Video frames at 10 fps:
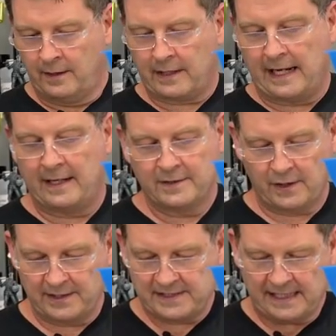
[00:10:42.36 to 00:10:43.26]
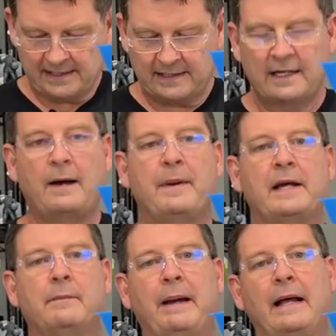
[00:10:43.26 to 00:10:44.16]
Okay, so I decided to not make
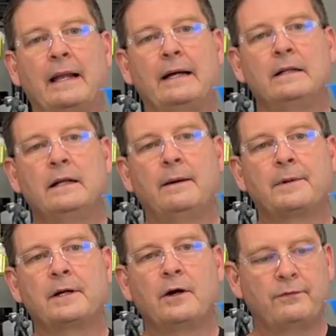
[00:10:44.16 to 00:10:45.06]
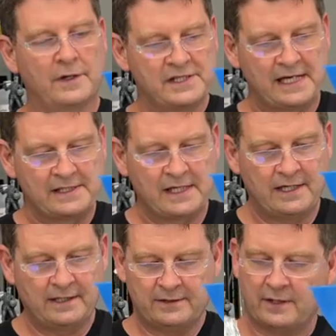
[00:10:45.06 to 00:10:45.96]
it a pale ale. I'm gonna go for a
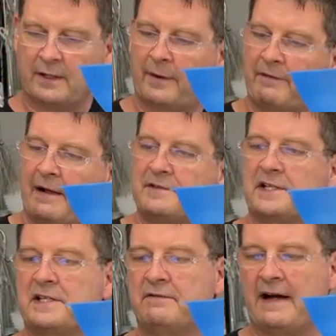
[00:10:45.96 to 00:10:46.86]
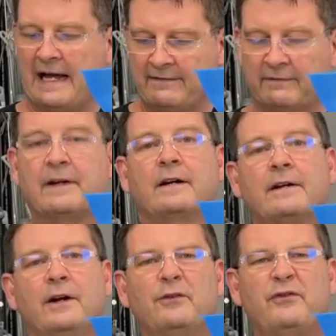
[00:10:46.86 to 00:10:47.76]
Saison. So I got my five sixty-five, I figure,
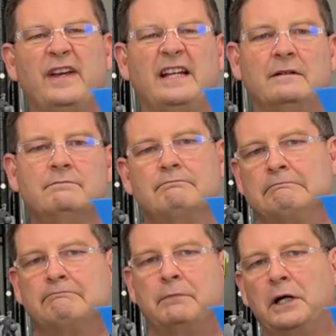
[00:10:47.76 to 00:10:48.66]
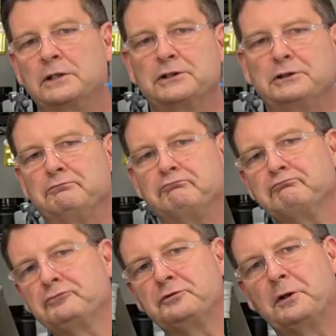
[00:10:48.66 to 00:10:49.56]
you know, feet, bugs,
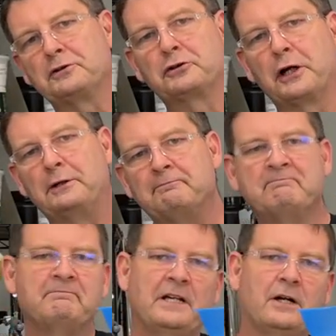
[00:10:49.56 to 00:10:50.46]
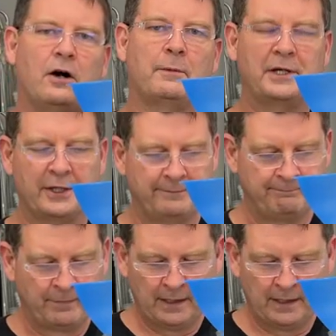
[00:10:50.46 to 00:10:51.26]
smells great. It'll all be good.